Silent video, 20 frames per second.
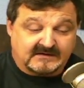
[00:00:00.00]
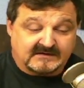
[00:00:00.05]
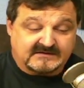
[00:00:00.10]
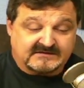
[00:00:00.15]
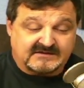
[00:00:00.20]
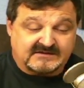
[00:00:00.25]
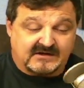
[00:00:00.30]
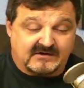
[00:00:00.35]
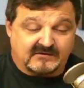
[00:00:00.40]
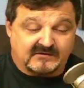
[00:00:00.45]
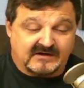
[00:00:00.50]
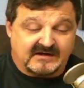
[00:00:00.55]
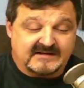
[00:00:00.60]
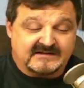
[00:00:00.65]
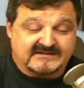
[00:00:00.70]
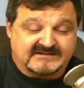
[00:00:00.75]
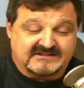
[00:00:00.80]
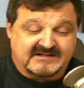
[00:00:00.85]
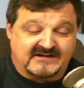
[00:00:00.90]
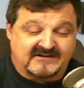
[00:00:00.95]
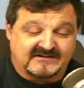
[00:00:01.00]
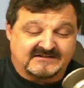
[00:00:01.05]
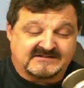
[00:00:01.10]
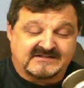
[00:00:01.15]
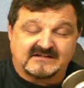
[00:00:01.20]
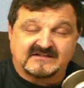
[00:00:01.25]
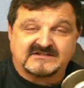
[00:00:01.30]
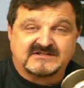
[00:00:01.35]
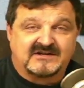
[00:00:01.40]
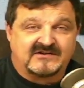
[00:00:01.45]
So, and Sharon,
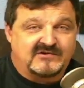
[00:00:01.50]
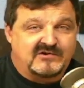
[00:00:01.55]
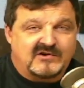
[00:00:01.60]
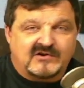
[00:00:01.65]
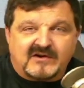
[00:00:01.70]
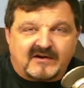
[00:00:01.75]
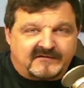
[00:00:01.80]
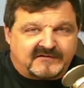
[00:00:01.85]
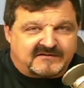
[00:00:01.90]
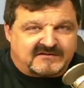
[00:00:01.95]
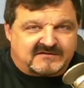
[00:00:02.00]
you don't have to